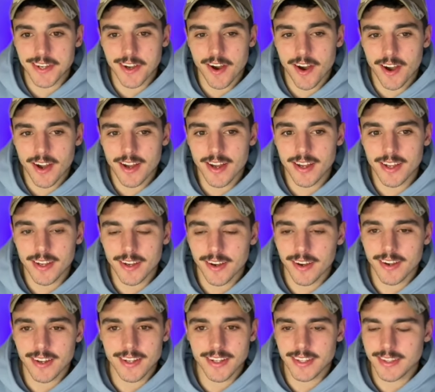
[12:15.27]
I
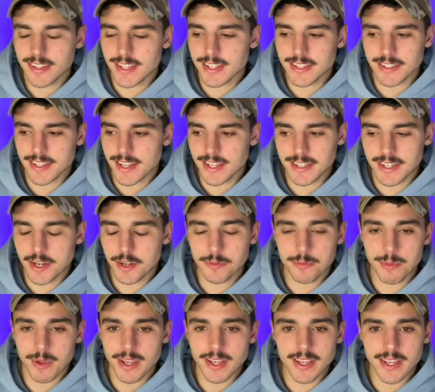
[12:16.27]
that it
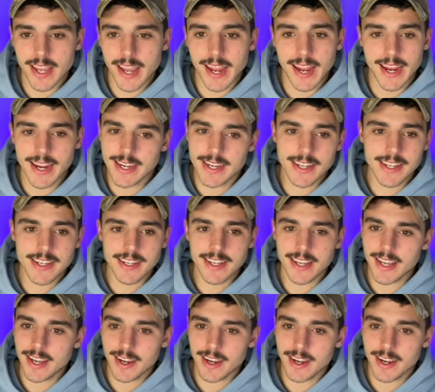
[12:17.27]
could be any.